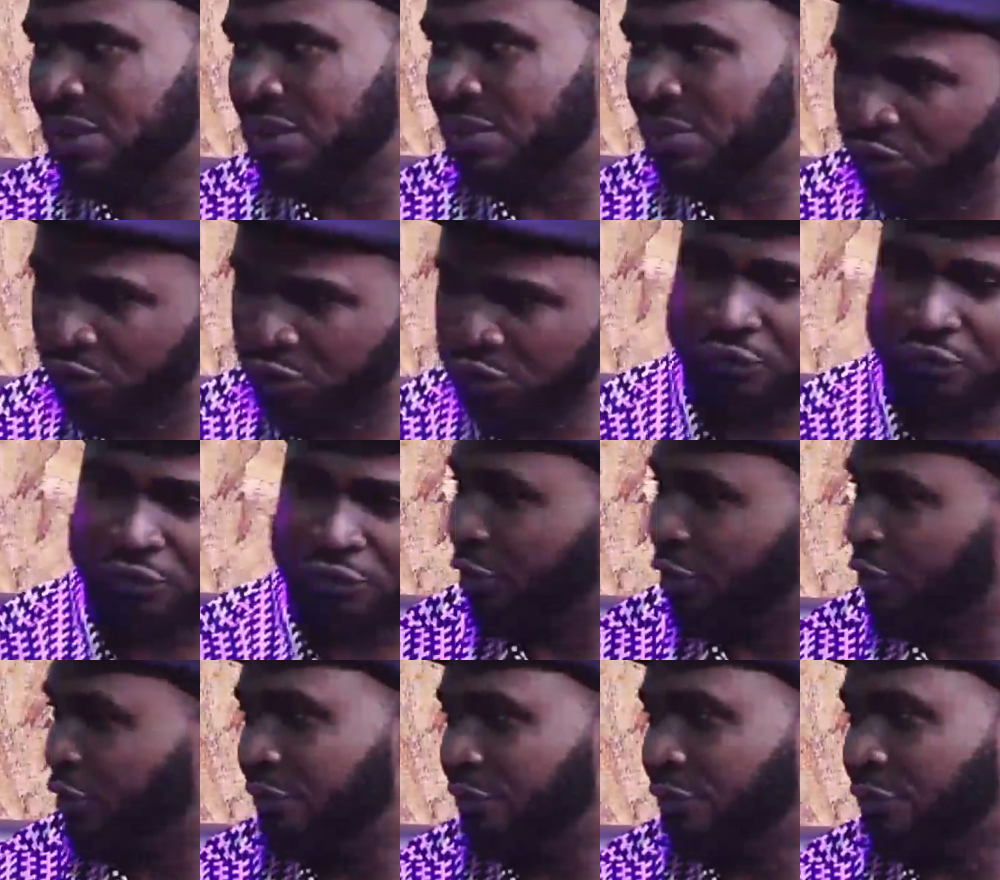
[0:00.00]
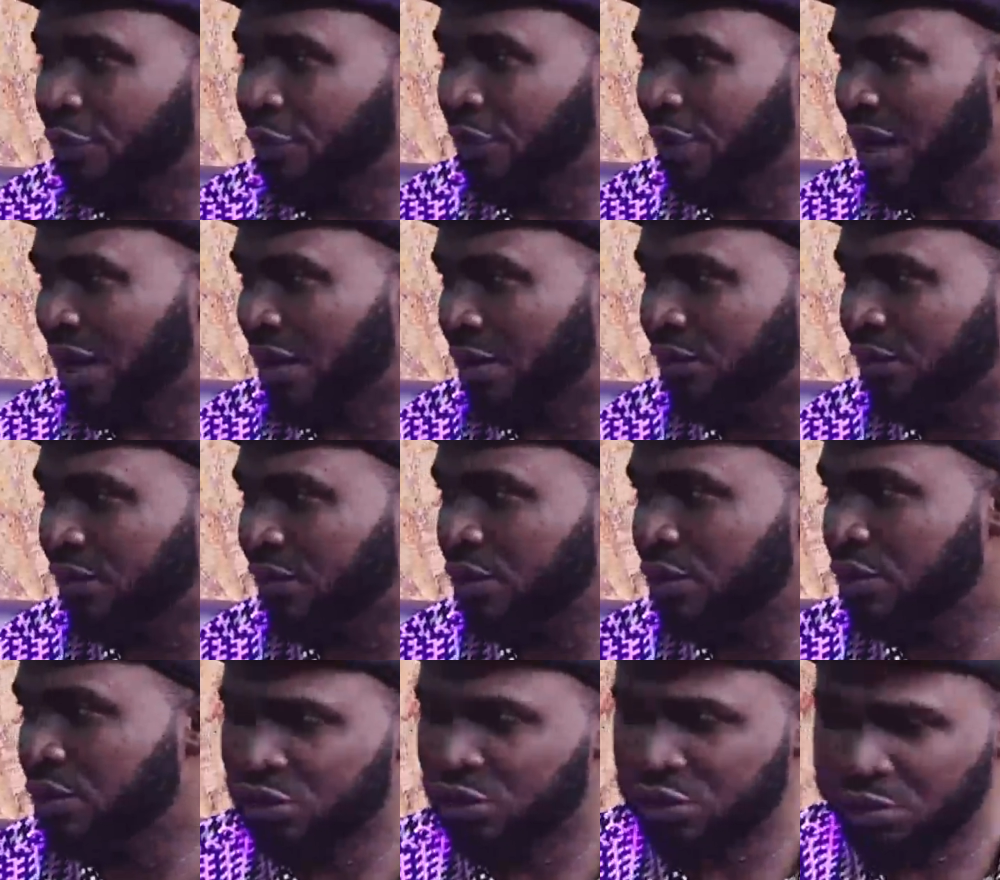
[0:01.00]
in course of running for your life.
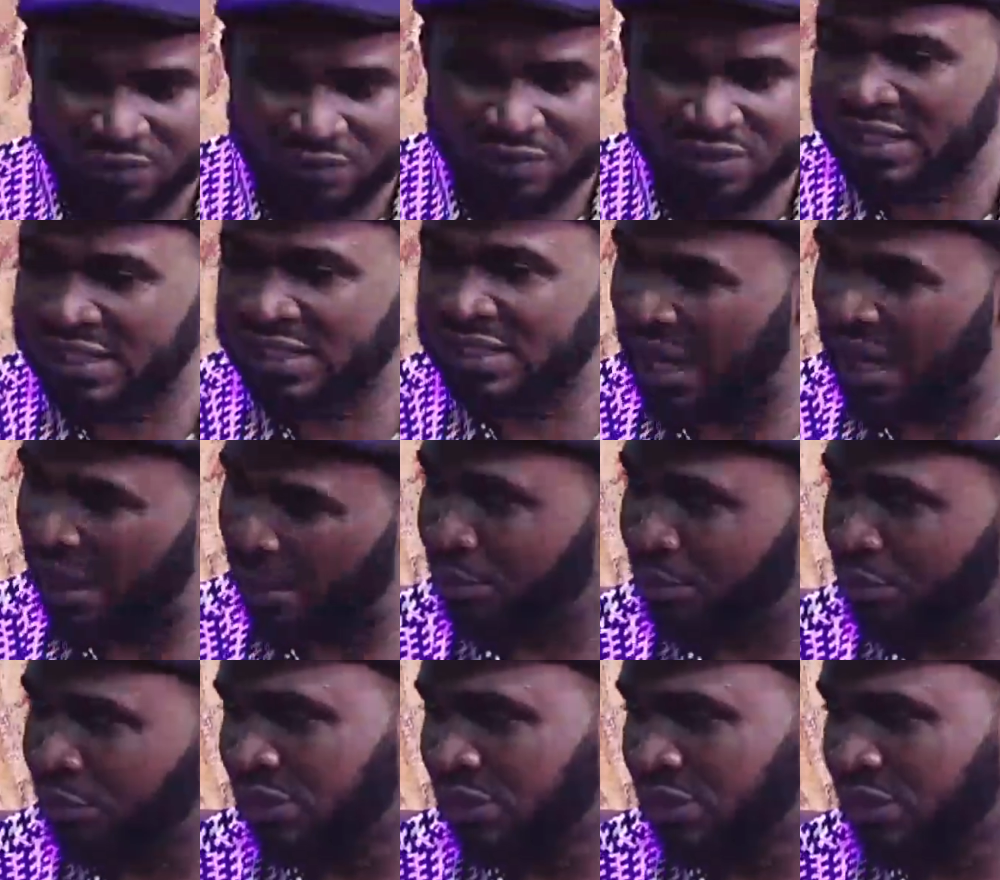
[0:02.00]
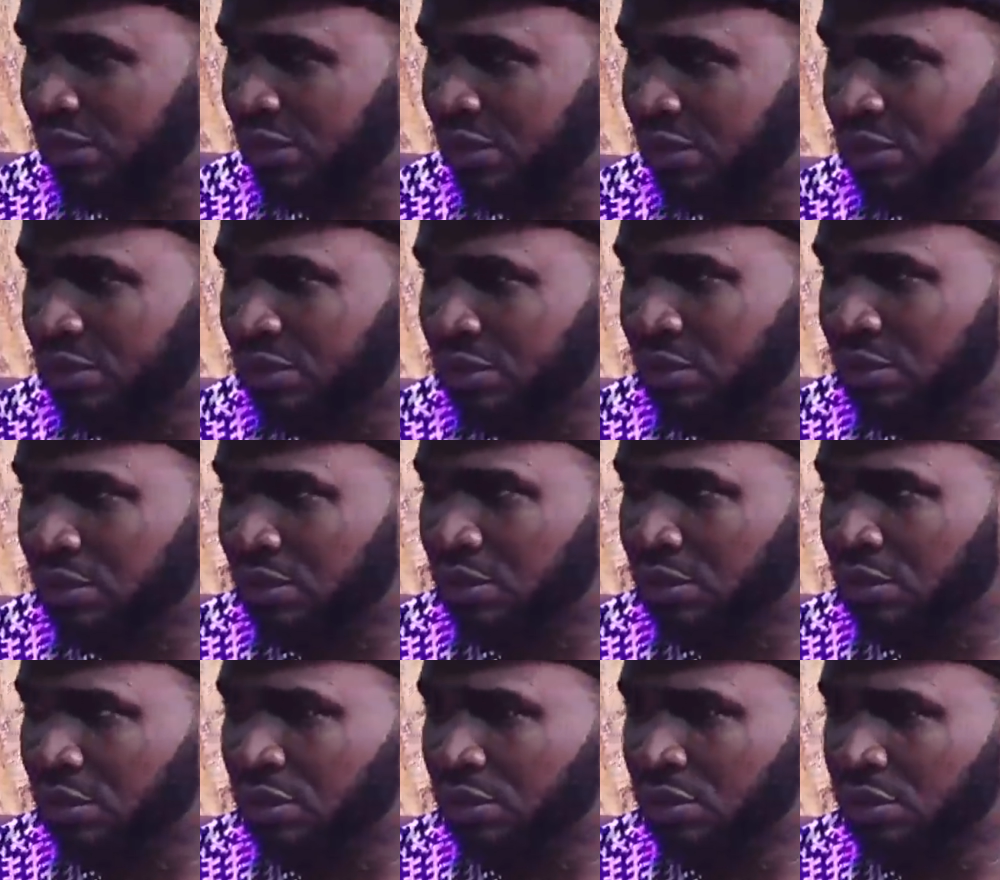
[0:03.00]
Some of these things happens.
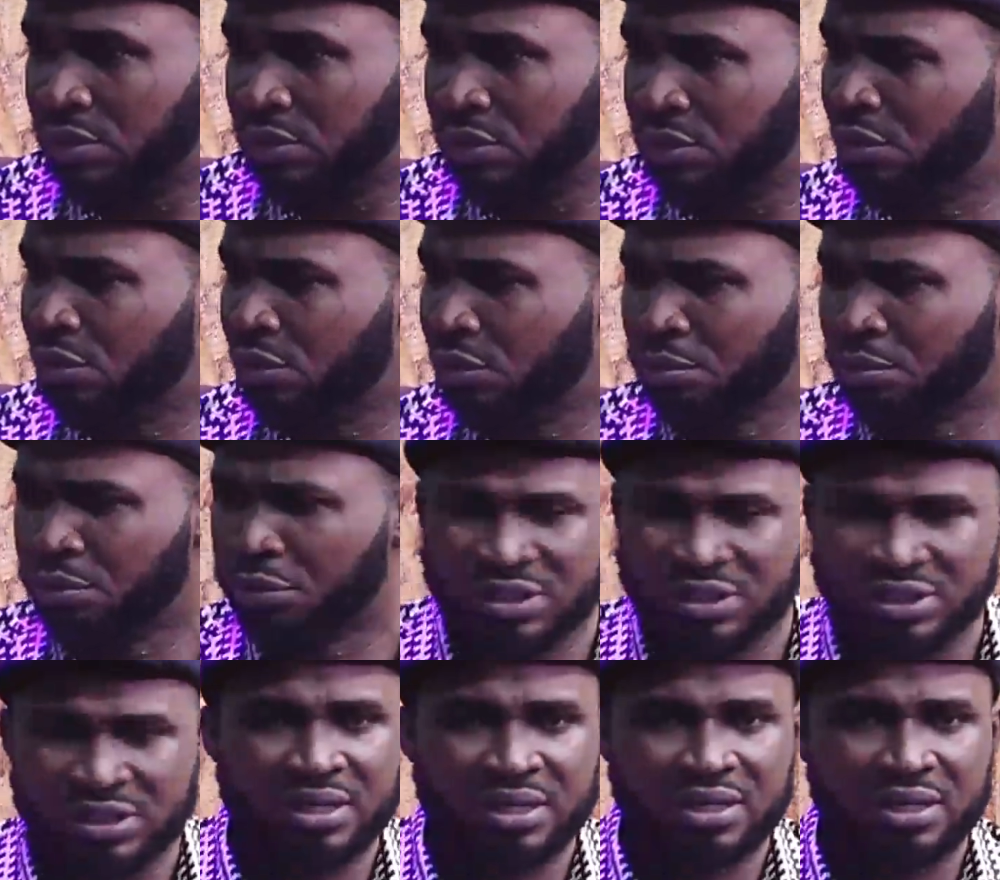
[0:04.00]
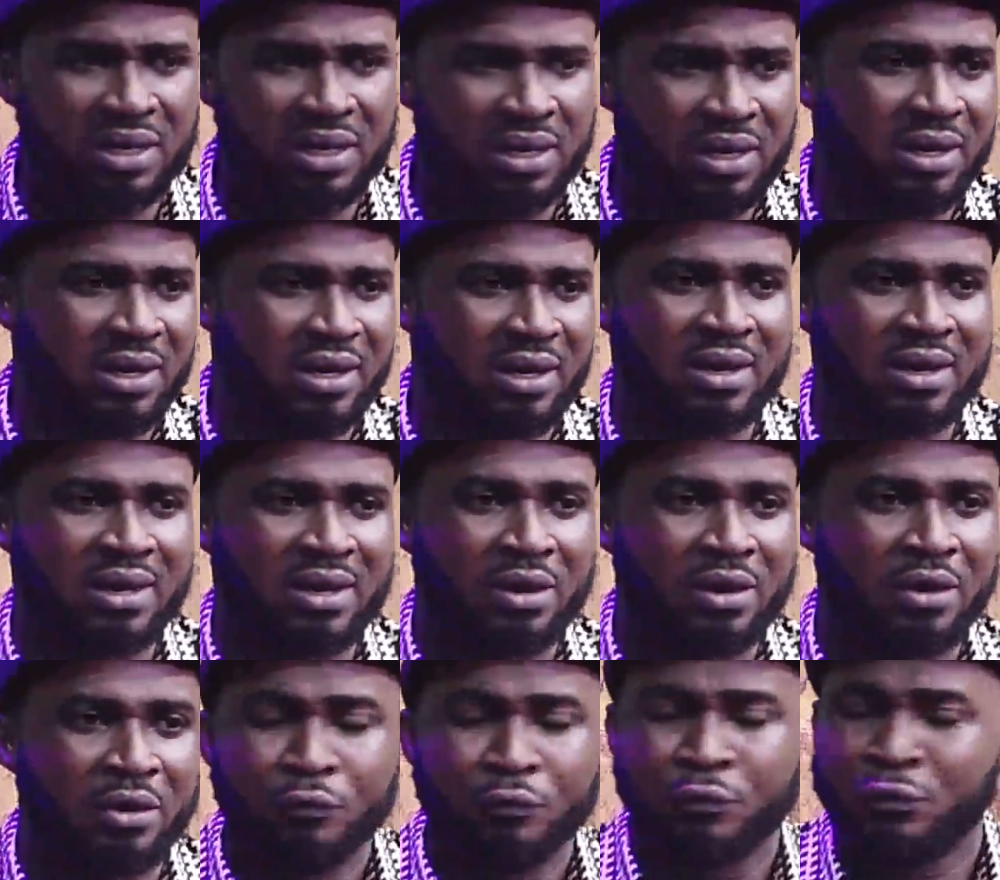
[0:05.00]
You know, but
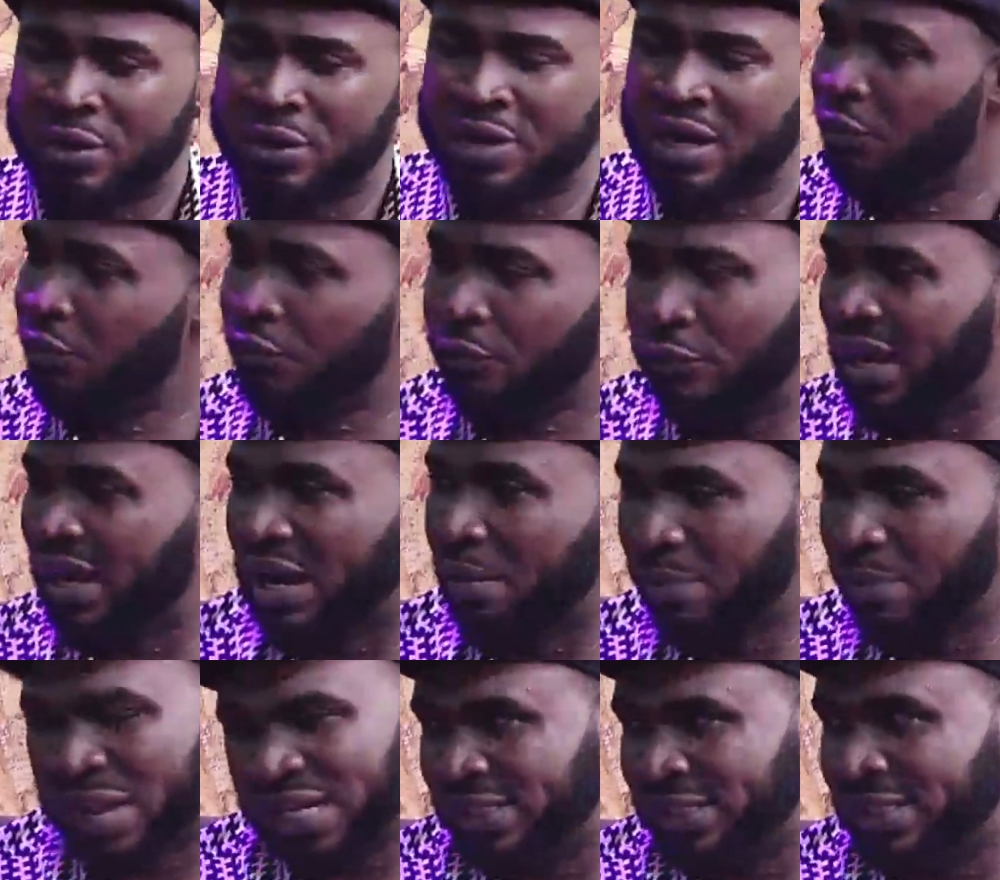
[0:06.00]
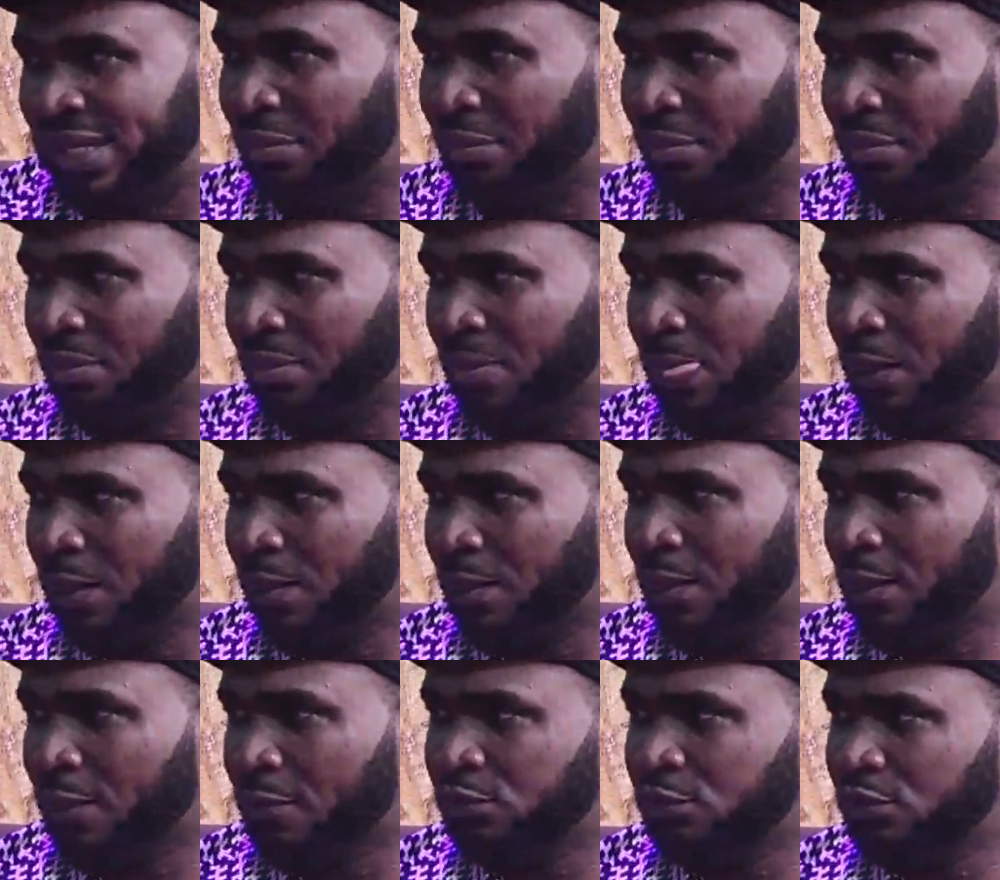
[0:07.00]
we can't match them.
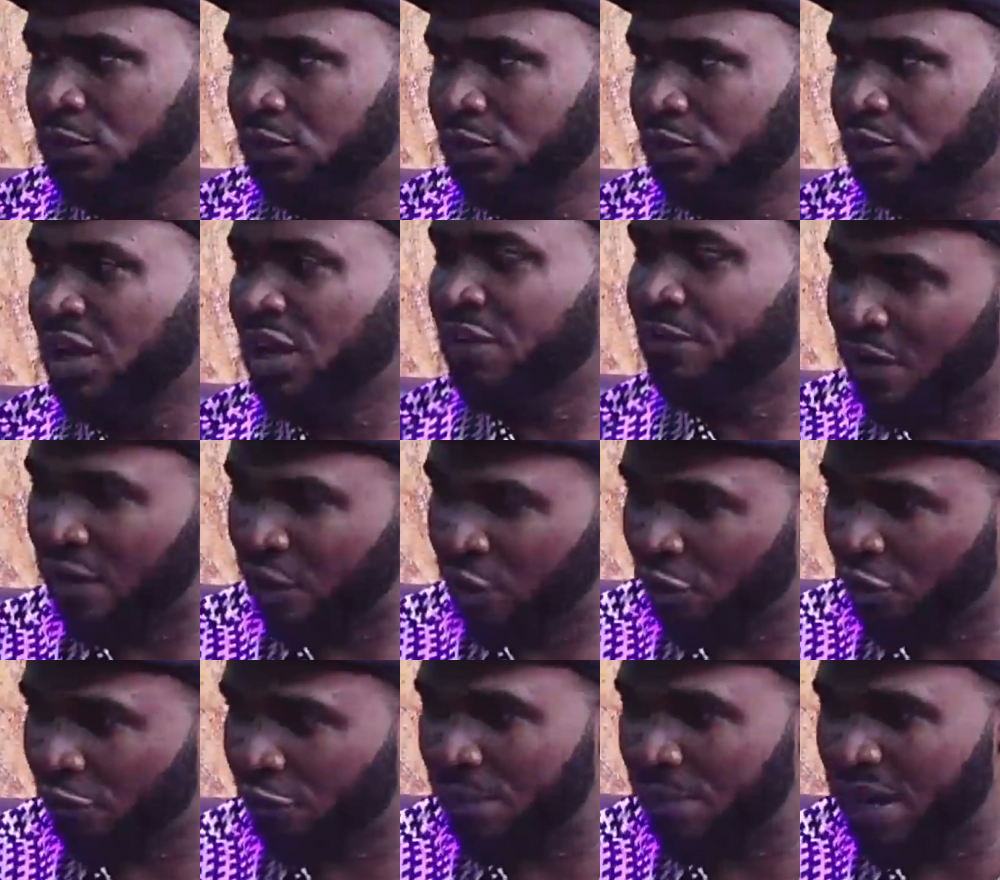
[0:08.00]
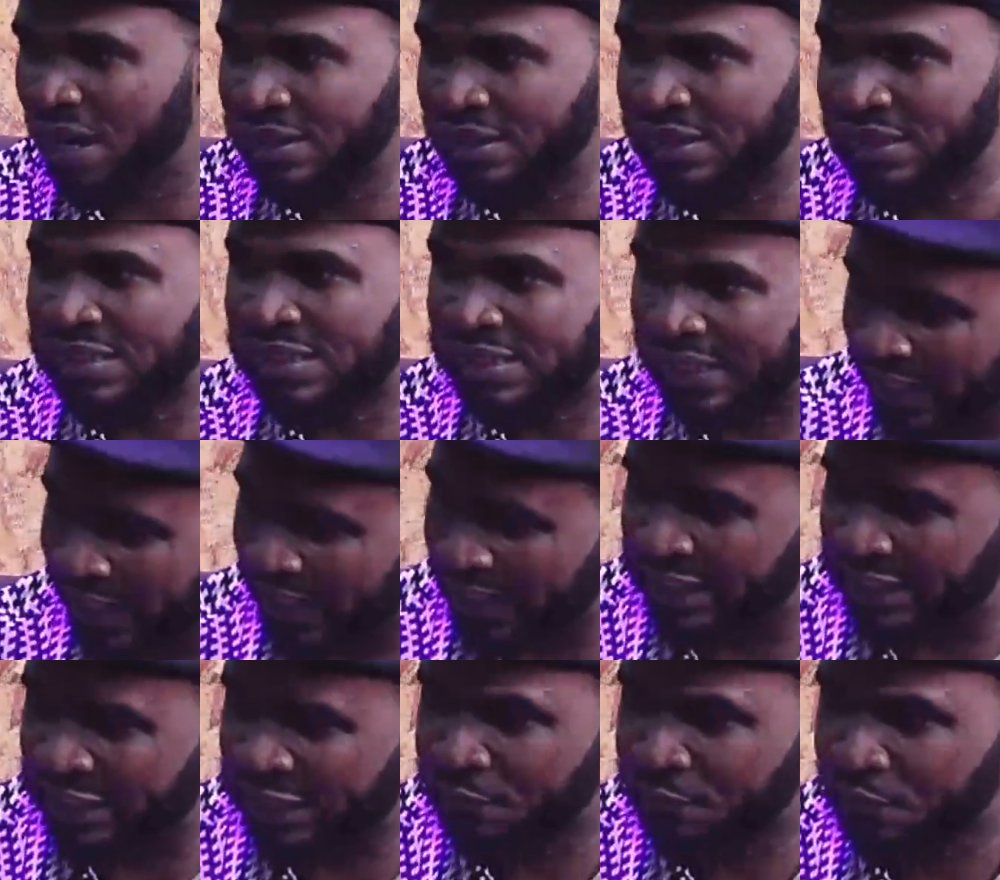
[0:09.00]
So if our government is
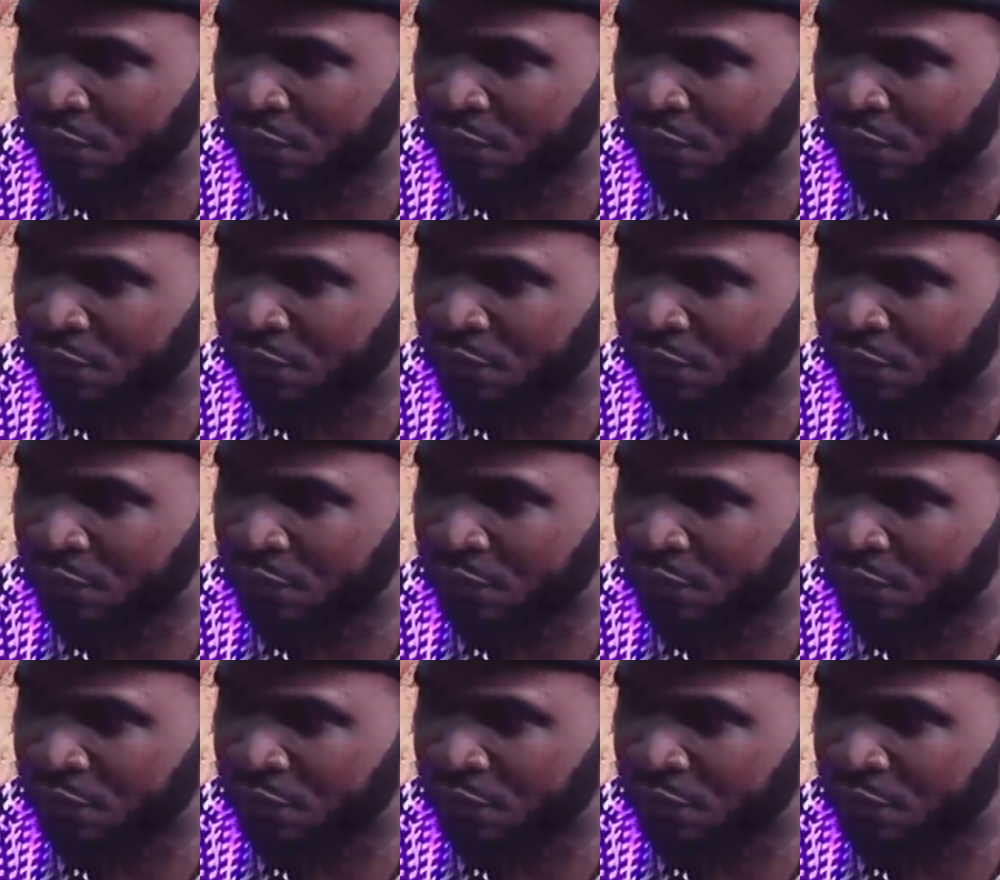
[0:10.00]
ready,